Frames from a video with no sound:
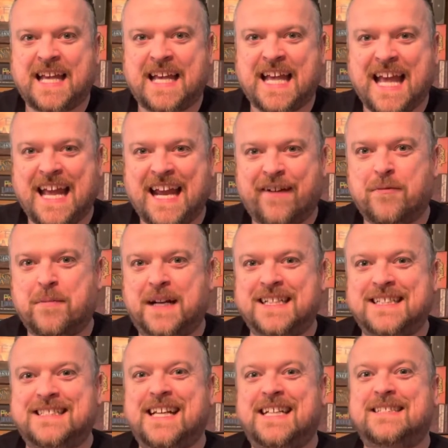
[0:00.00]
Hey everybody,
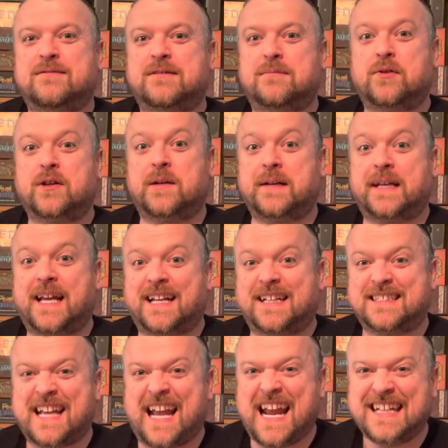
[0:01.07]
it's Jason with the Board Game
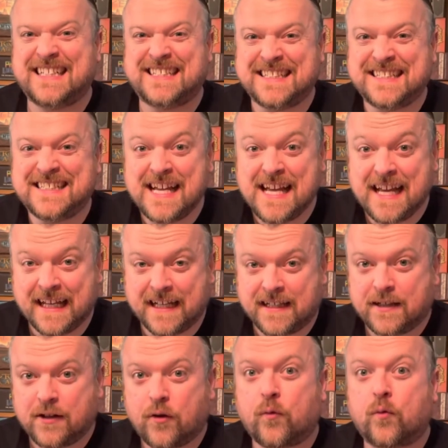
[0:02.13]
Mechanics, and
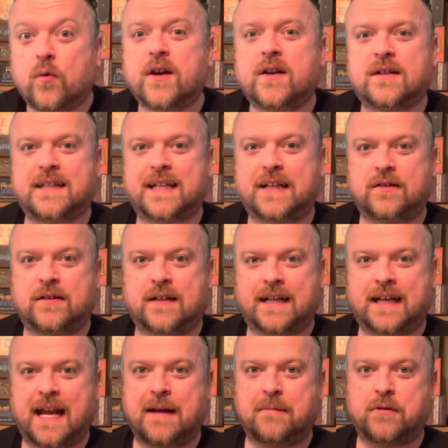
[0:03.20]
today we're going to take a look at
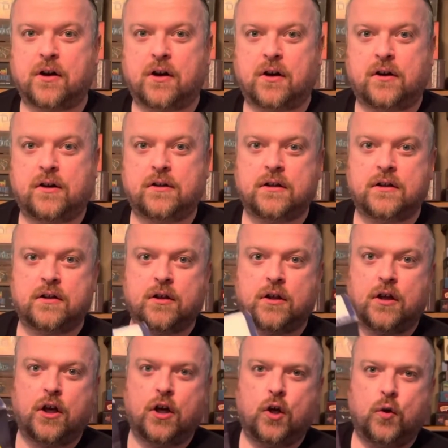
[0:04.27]
a game called
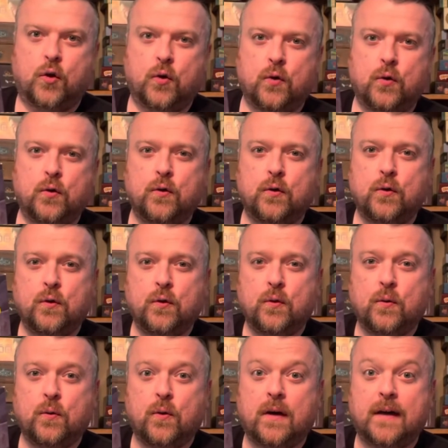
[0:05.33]

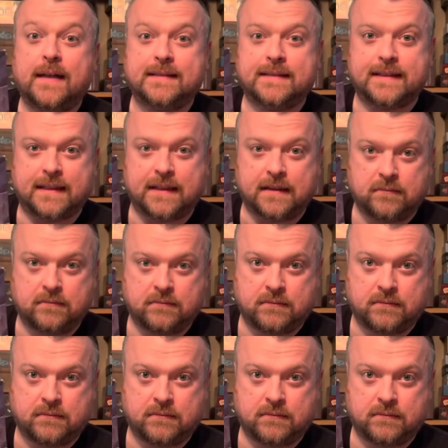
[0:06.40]
Who Was It?